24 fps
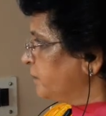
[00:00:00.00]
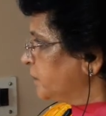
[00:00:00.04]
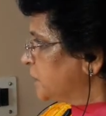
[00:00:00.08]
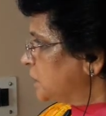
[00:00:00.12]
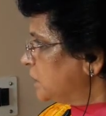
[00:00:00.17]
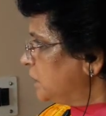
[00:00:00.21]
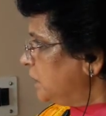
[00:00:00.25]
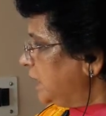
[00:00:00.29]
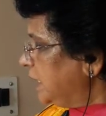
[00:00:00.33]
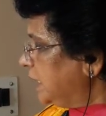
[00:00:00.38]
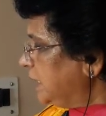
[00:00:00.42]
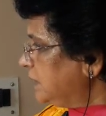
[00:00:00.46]

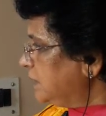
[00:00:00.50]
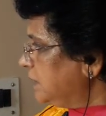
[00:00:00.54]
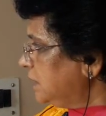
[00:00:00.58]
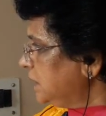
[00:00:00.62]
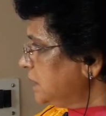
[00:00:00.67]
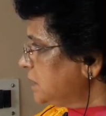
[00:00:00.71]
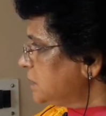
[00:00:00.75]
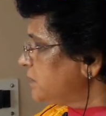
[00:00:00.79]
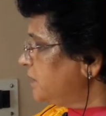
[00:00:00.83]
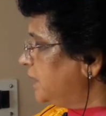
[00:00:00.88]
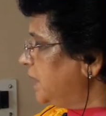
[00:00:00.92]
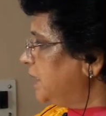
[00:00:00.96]
So in
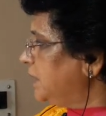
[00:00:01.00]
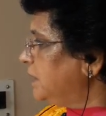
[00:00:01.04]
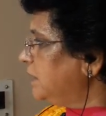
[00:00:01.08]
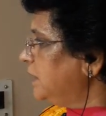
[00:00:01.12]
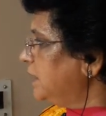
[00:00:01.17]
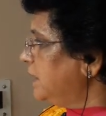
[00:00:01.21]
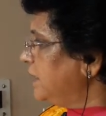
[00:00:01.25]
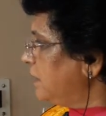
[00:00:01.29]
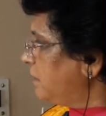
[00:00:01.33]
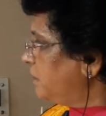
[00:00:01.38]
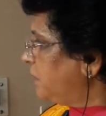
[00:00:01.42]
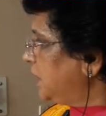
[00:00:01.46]
this
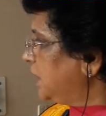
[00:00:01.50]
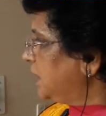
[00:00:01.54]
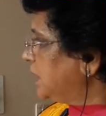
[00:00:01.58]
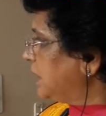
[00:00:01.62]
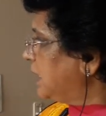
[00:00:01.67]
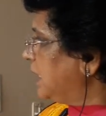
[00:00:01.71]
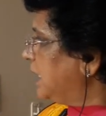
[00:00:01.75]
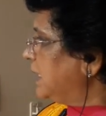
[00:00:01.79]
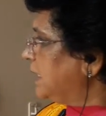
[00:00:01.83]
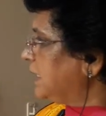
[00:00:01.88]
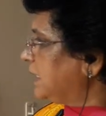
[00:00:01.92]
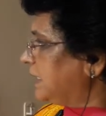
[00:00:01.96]
manner debit
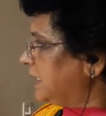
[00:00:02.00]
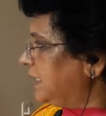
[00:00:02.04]
card,